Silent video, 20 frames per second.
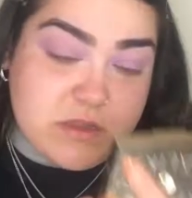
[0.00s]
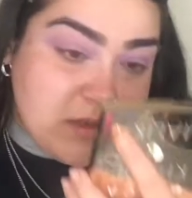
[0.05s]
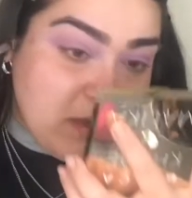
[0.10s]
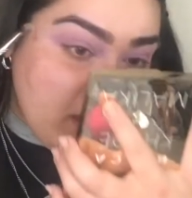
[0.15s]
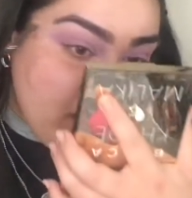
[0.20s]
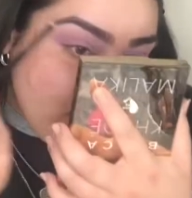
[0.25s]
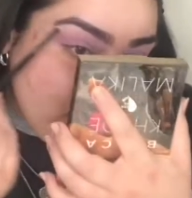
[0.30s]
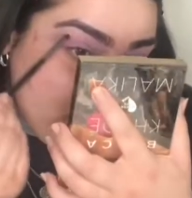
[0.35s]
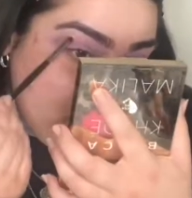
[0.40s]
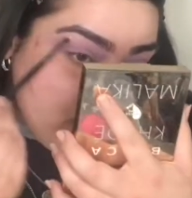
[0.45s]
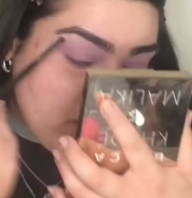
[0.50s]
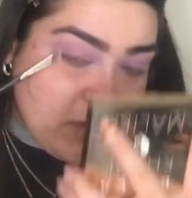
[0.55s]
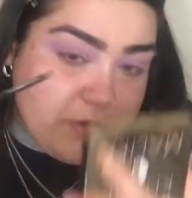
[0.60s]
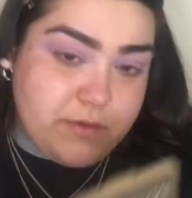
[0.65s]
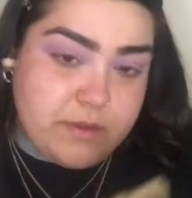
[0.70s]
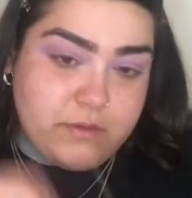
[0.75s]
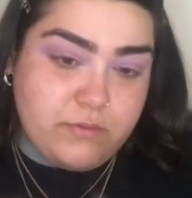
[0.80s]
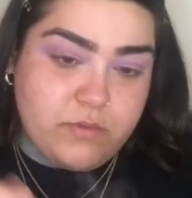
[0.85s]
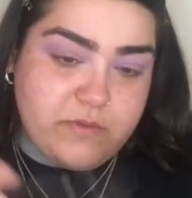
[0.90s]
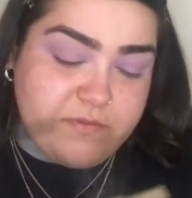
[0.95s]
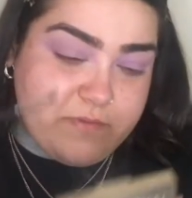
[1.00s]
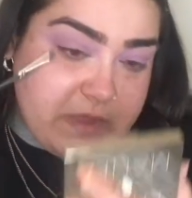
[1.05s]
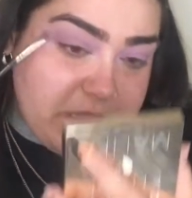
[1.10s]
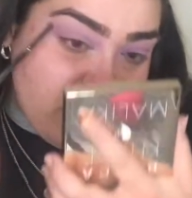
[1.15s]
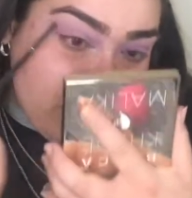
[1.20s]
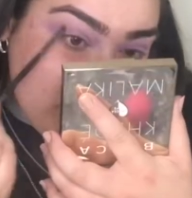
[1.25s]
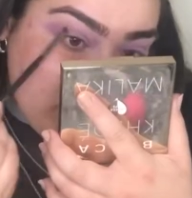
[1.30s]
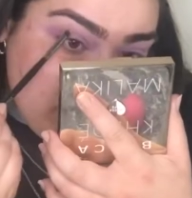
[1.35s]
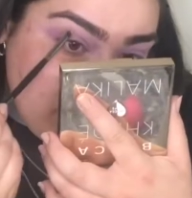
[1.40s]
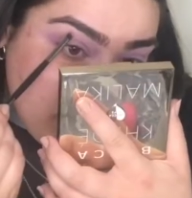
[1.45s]
now I'm going to go in with a
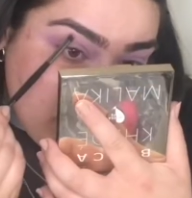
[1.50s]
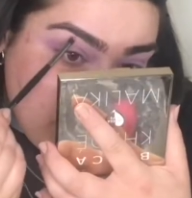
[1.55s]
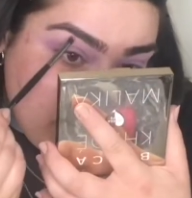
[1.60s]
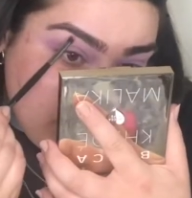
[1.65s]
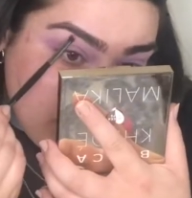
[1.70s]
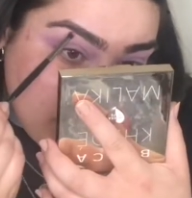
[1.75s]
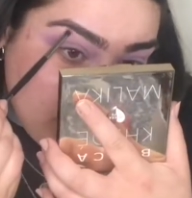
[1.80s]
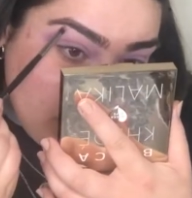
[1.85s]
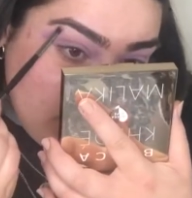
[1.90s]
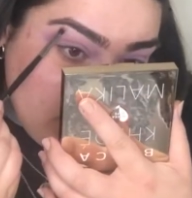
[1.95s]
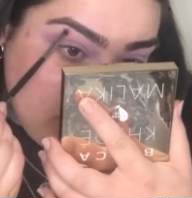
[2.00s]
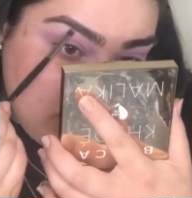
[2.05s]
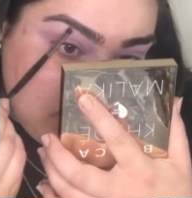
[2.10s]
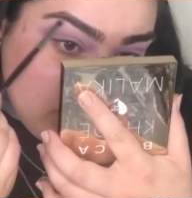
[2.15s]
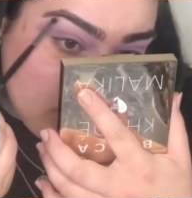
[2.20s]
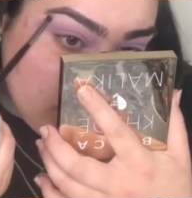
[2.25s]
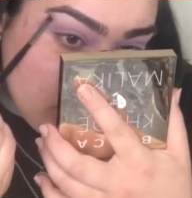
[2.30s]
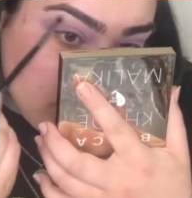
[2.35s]
skin tone colour,